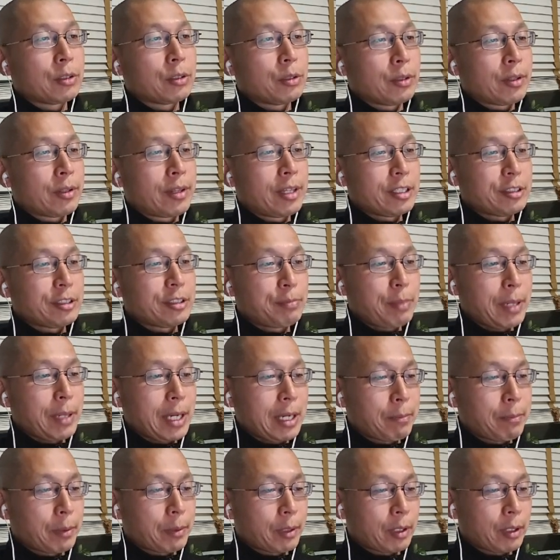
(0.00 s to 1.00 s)
this
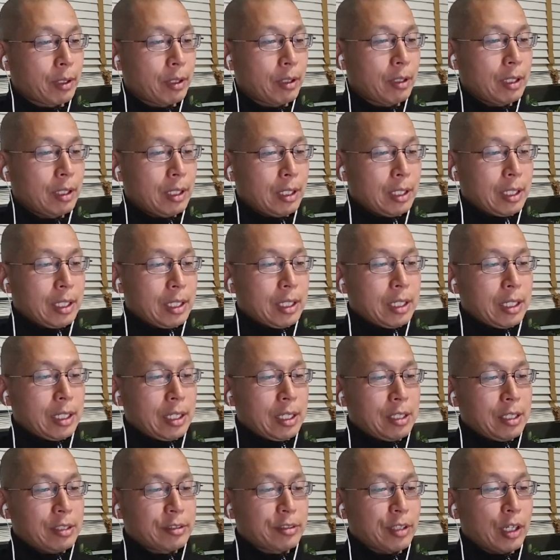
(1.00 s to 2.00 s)
paper
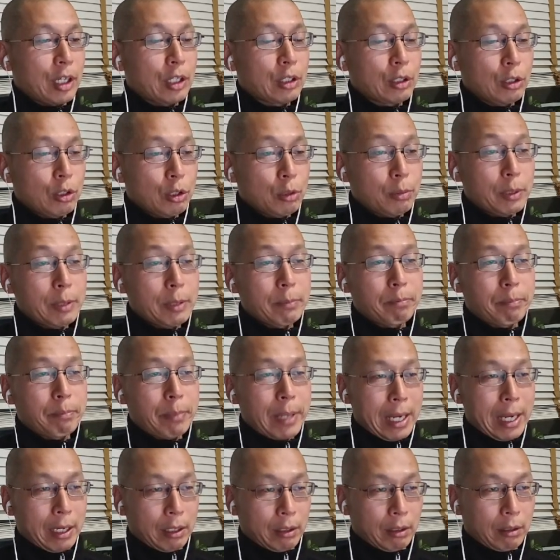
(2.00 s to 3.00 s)
is a little bit
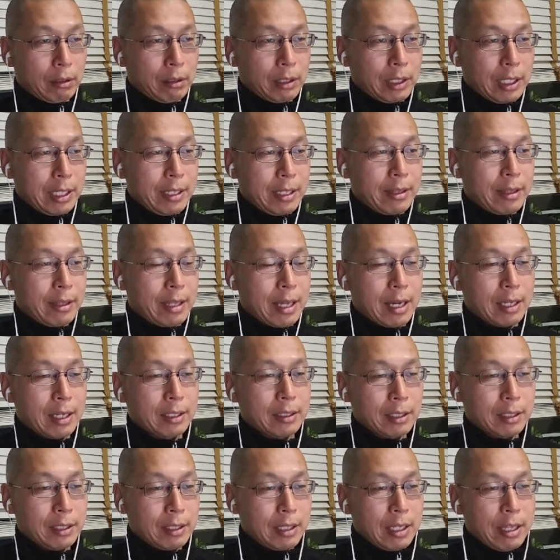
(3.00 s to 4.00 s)
better in
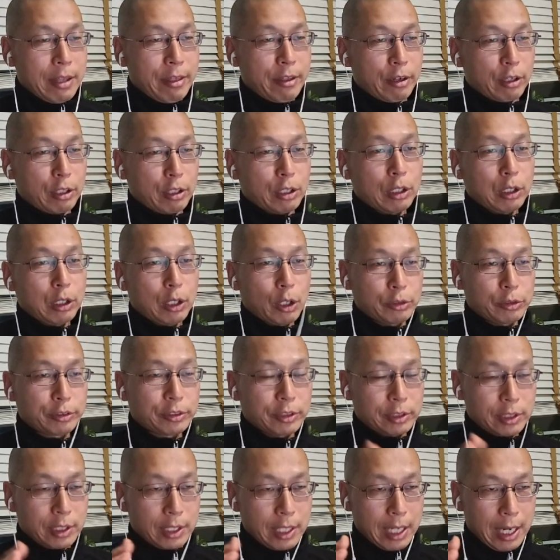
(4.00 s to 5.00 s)
that they're closer
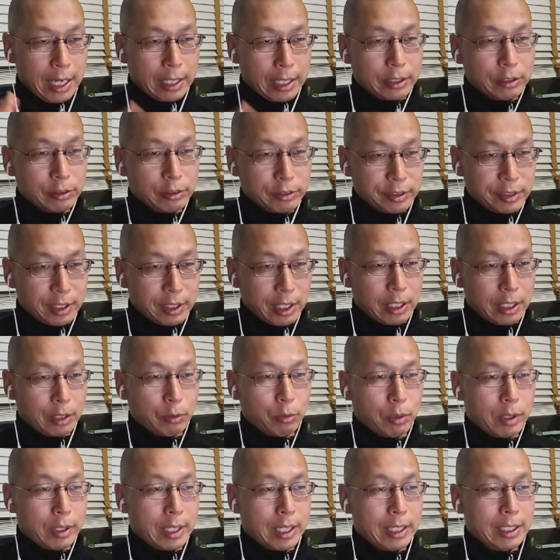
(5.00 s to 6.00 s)
to the ideal study,
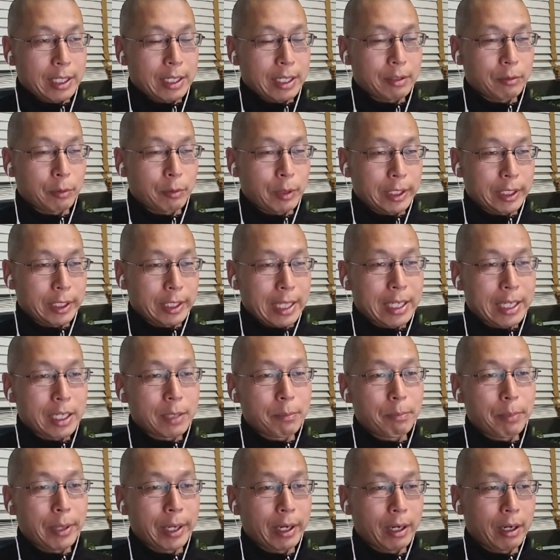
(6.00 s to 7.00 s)
where they
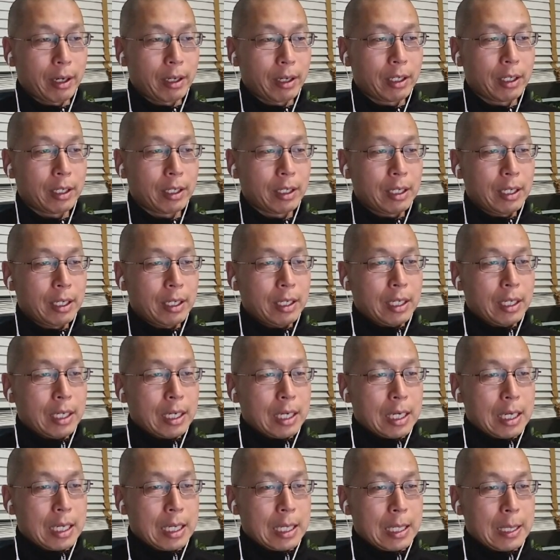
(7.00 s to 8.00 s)
compared
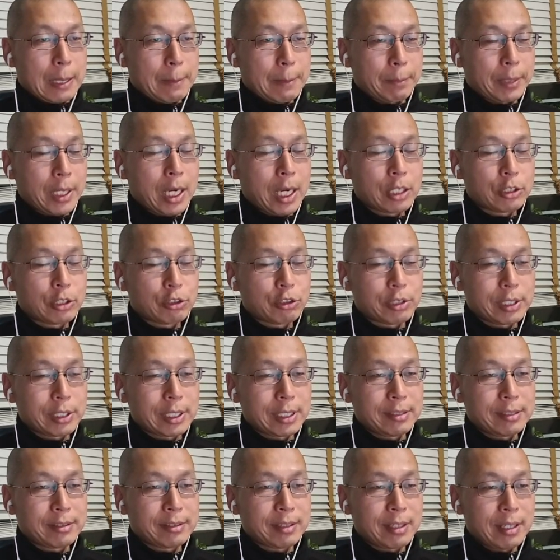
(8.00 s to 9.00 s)

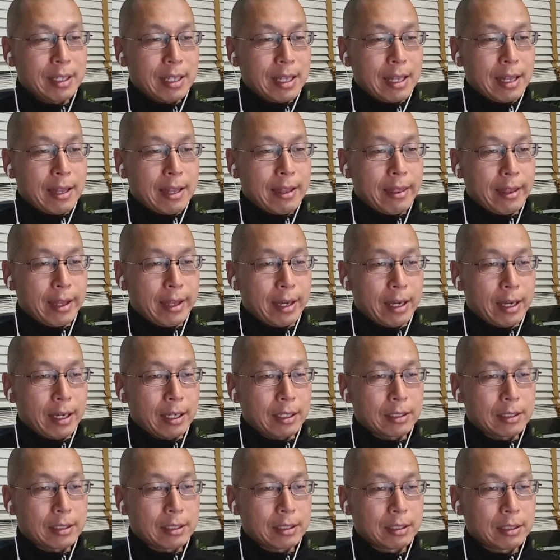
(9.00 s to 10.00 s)
countries
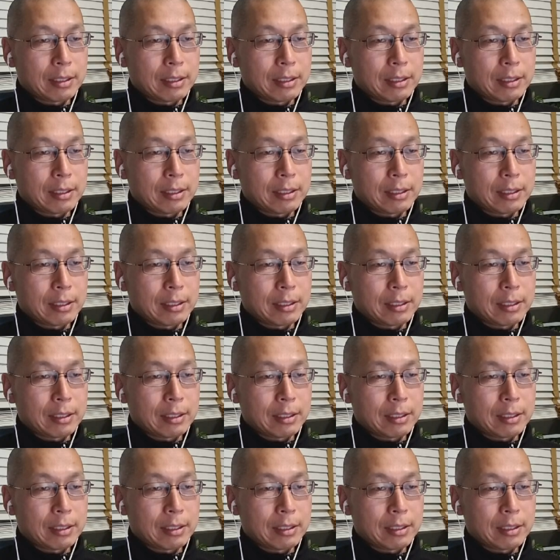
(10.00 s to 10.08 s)
that